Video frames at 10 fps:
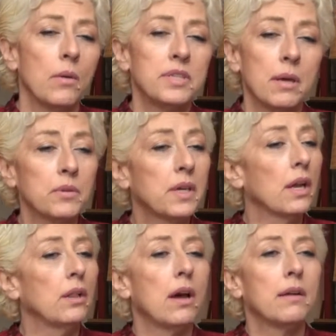was able to
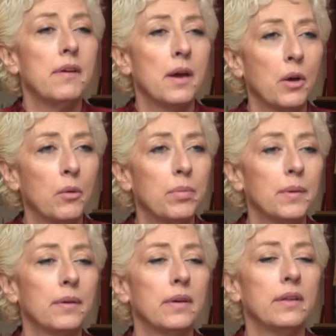get a lot of help
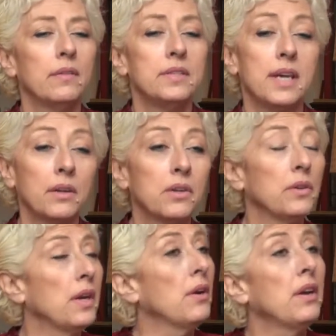in the
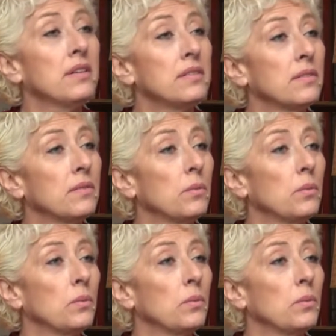technical areas,